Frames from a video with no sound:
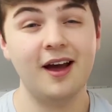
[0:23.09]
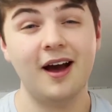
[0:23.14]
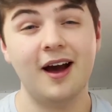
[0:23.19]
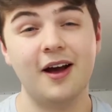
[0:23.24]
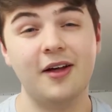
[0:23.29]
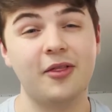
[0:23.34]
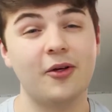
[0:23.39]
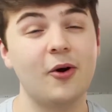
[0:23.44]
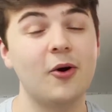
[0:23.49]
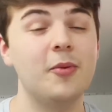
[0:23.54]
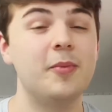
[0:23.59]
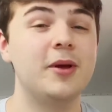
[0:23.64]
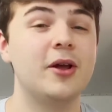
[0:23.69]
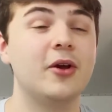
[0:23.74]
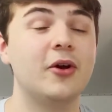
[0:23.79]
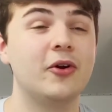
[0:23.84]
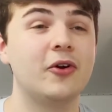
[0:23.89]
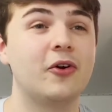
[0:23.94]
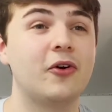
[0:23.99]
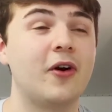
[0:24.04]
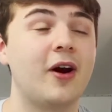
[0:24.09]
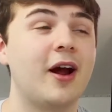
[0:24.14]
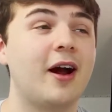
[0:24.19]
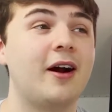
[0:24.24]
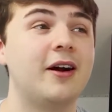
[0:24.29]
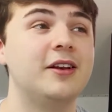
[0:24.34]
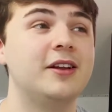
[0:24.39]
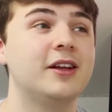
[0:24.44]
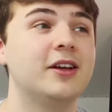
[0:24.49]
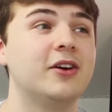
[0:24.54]
I thought it'd be a great
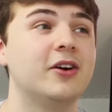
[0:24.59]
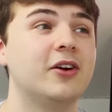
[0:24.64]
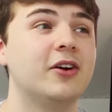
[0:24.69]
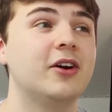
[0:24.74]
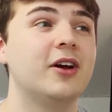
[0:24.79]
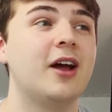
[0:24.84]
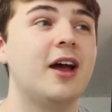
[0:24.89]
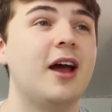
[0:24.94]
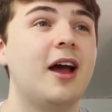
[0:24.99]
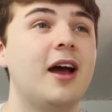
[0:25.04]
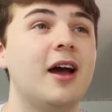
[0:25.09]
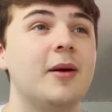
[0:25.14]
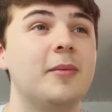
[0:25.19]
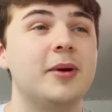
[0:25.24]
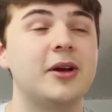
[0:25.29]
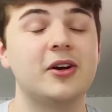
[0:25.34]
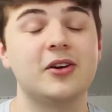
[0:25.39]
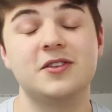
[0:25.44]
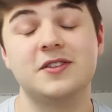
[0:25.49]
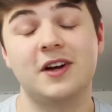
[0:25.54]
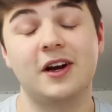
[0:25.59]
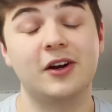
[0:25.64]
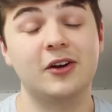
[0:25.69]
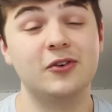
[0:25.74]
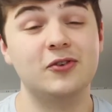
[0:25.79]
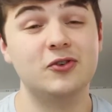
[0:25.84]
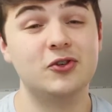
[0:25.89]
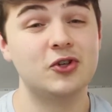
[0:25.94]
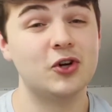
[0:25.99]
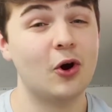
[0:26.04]
idea because I
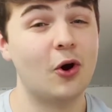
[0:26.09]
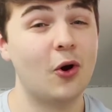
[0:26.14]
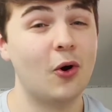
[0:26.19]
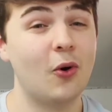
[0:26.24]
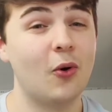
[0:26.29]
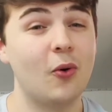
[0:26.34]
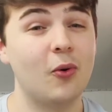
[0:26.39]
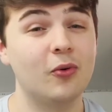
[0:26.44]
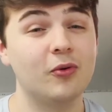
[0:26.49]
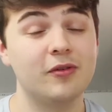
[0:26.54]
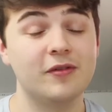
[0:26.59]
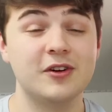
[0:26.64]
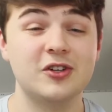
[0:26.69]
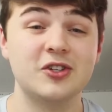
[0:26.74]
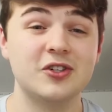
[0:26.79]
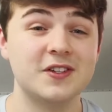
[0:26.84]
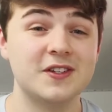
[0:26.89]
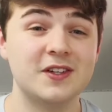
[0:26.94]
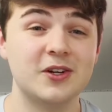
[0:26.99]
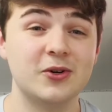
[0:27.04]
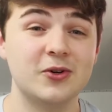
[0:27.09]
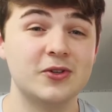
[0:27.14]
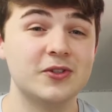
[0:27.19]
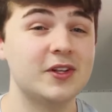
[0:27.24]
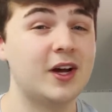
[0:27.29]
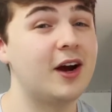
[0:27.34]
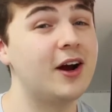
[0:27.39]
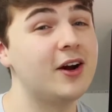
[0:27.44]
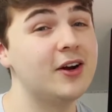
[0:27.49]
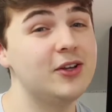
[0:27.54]
can show revision skills
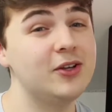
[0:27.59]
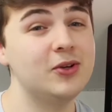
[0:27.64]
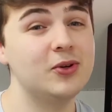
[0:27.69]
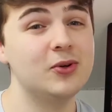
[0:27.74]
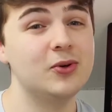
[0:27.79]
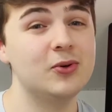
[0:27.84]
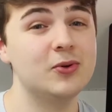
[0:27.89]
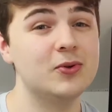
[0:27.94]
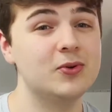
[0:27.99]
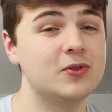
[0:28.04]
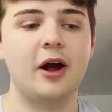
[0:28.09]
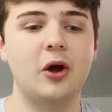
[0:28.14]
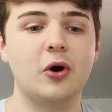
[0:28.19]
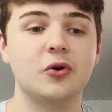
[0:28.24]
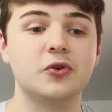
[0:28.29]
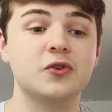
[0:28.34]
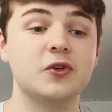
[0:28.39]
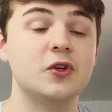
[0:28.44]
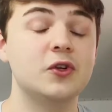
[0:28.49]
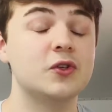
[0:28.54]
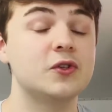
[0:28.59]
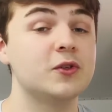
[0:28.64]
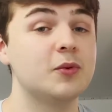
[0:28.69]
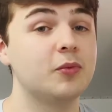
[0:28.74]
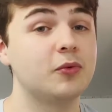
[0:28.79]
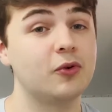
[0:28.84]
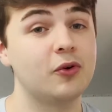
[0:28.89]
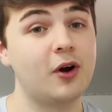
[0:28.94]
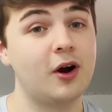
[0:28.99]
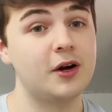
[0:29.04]
that I use. I also use them
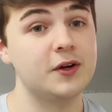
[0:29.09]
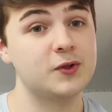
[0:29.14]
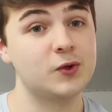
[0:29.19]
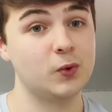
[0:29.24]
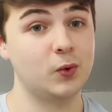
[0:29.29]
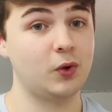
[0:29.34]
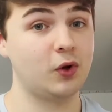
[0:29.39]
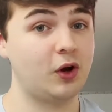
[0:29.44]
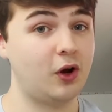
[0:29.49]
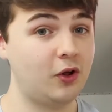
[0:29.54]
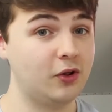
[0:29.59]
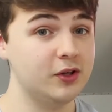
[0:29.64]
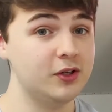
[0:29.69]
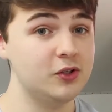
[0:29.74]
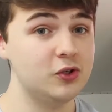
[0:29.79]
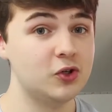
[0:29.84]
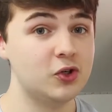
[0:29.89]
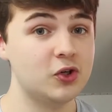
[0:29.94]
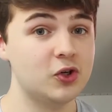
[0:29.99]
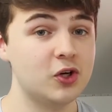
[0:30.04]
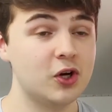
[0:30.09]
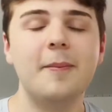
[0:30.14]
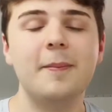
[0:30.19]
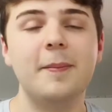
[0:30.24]
through high school and college.